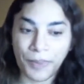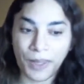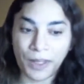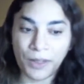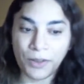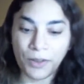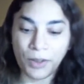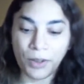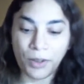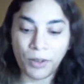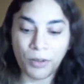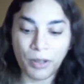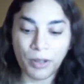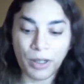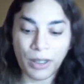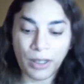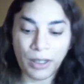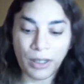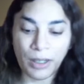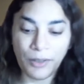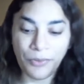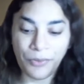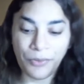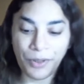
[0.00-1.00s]
So
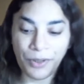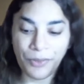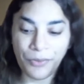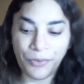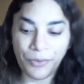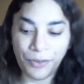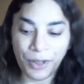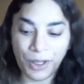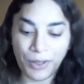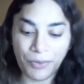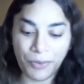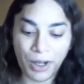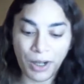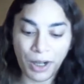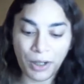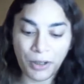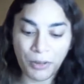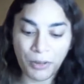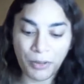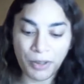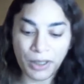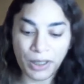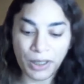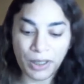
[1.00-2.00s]
if an
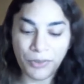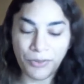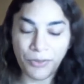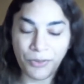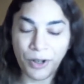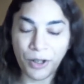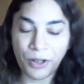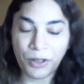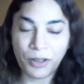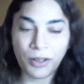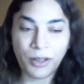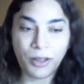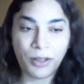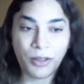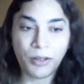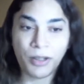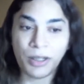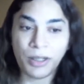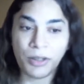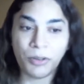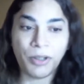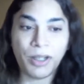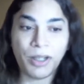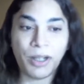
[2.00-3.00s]
argument is flawed, you
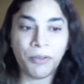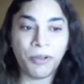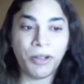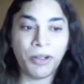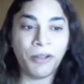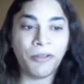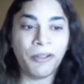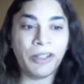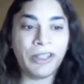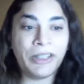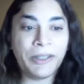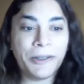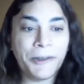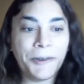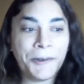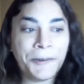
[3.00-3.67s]
need to get rid of it.